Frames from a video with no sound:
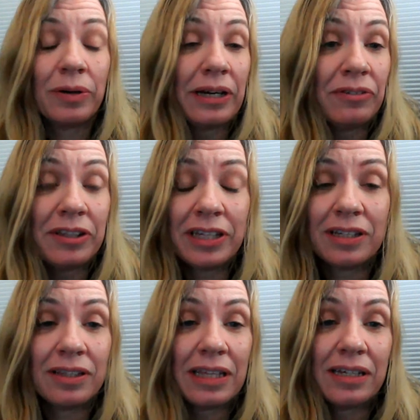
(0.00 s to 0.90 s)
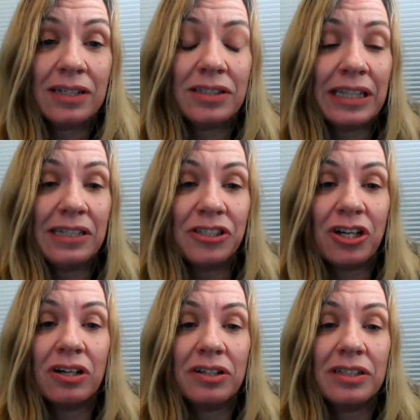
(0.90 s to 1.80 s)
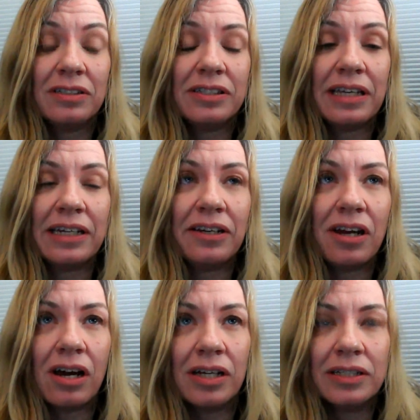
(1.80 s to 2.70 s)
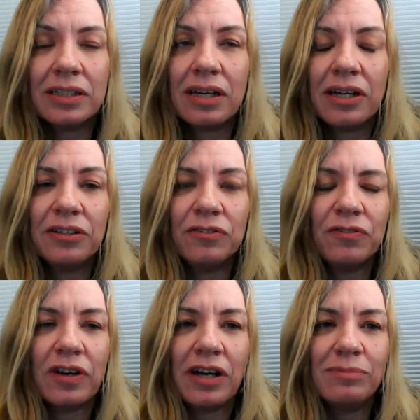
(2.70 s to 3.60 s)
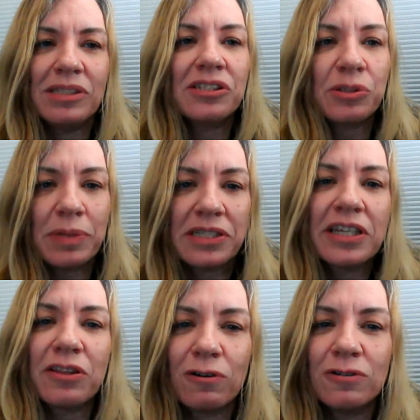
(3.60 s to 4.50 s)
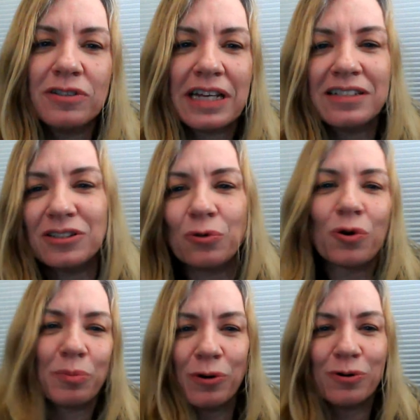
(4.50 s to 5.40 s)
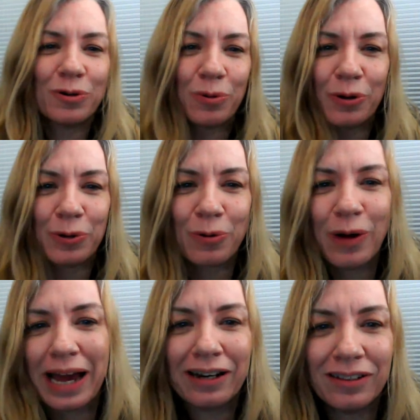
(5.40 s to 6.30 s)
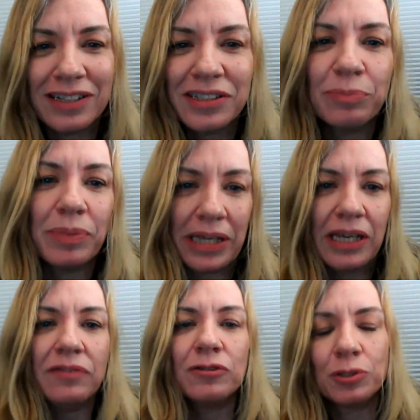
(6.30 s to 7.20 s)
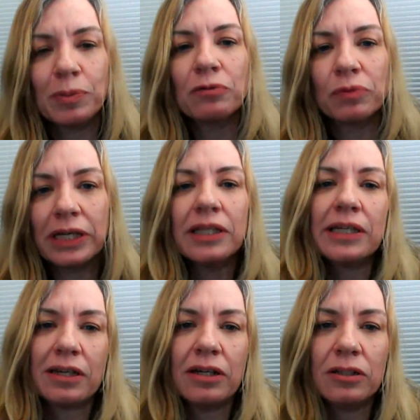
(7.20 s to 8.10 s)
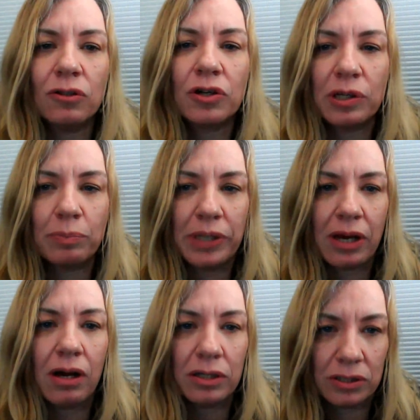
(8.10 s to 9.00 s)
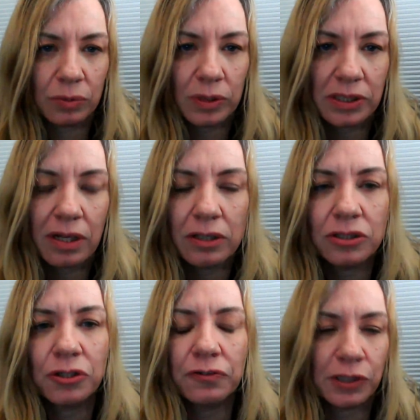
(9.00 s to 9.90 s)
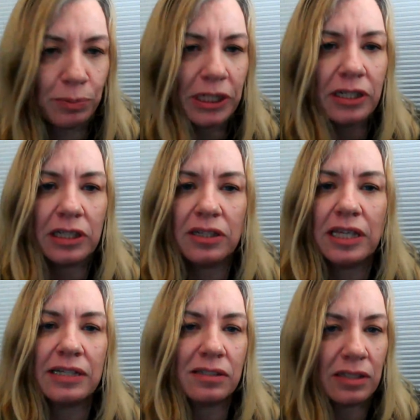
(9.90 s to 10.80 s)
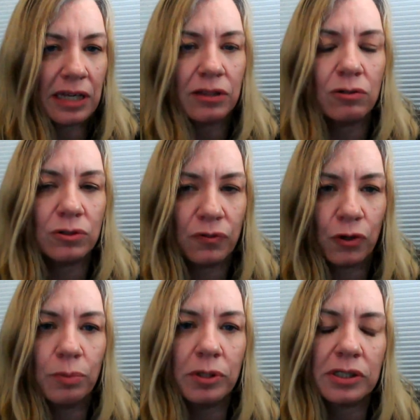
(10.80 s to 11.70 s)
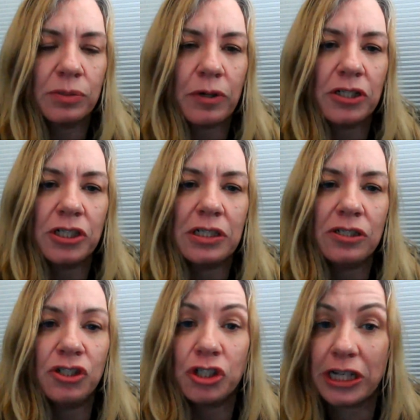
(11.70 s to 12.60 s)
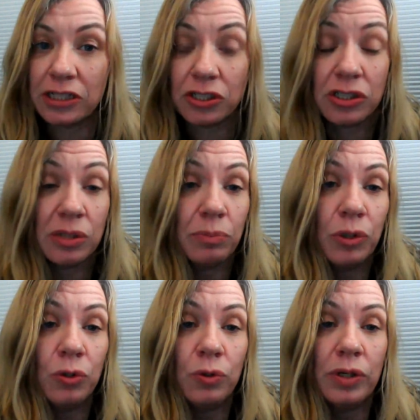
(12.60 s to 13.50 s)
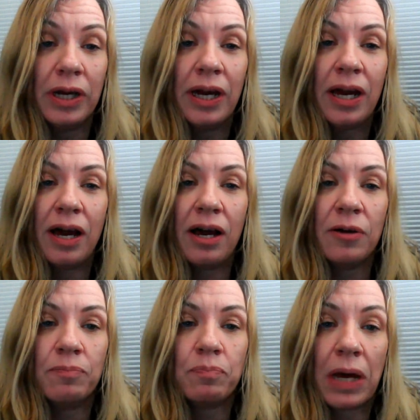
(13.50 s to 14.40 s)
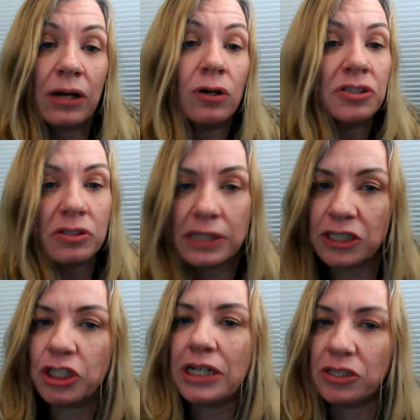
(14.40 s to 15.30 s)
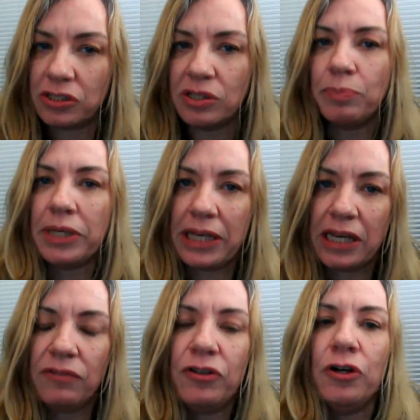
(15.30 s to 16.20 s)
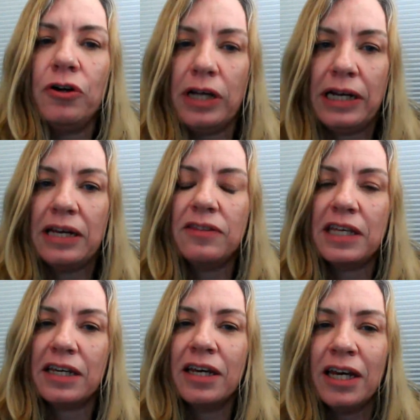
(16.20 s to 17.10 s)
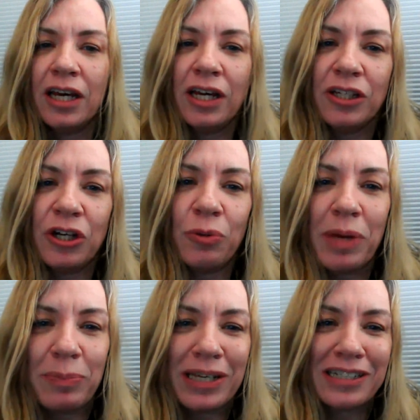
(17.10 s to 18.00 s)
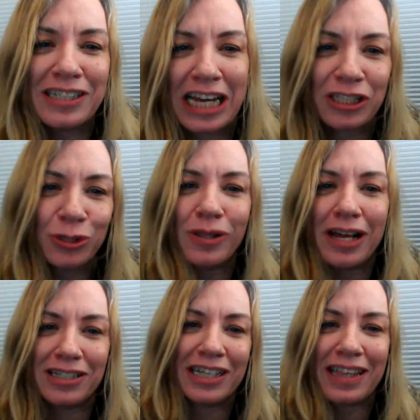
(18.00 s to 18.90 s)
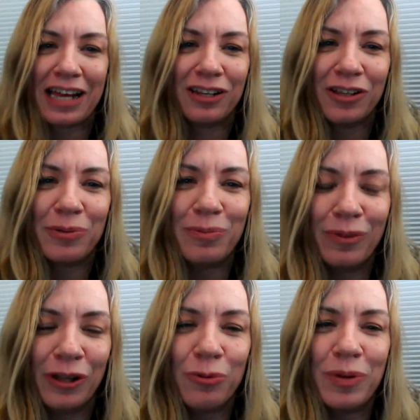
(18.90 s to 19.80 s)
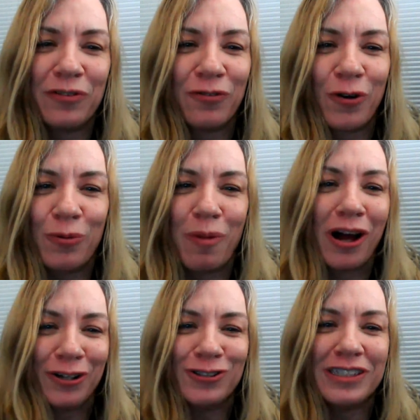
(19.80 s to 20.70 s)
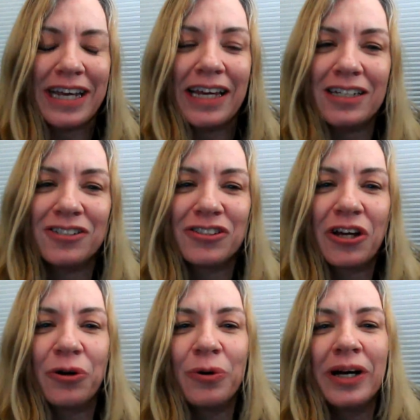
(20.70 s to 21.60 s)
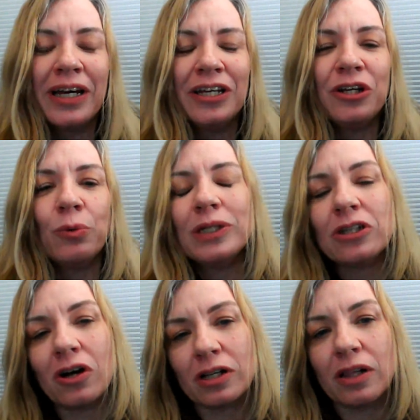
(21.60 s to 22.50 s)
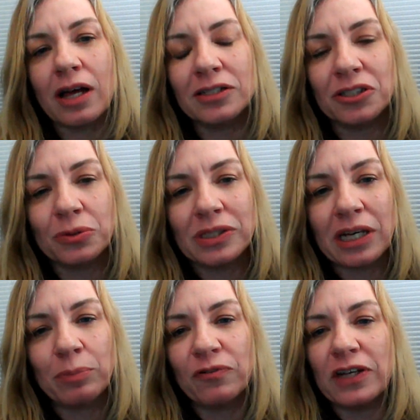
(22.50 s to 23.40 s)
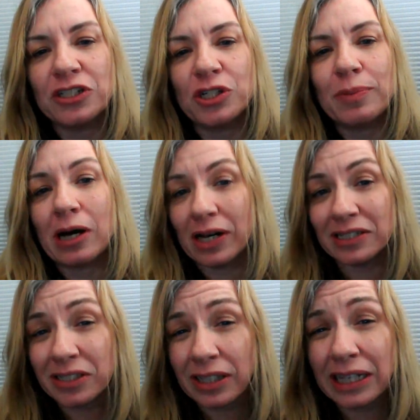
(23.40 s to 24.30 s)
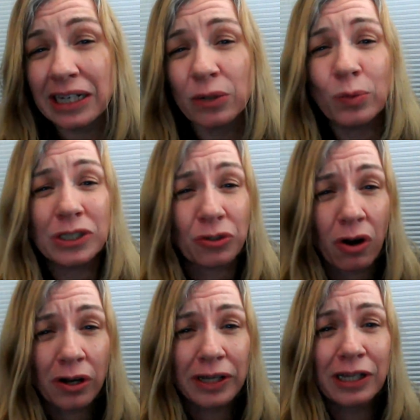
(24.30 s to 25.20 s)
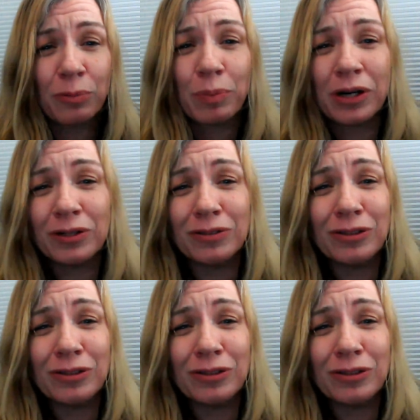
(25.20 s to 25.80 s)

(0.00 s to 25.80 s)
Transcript: everything that Jonathan said, and not kind of dismissing those as normal, quote unquote, adolescent behaviors, but really kind of looking beyond what's on the surface, particularly things like those verbal expressions, changes in mood. I'd also say changes in behavior. And I think, maybe contextualizing that a little bit for modern day. So, we talk a lot in suicide prevention about isolating, withdrawing, but,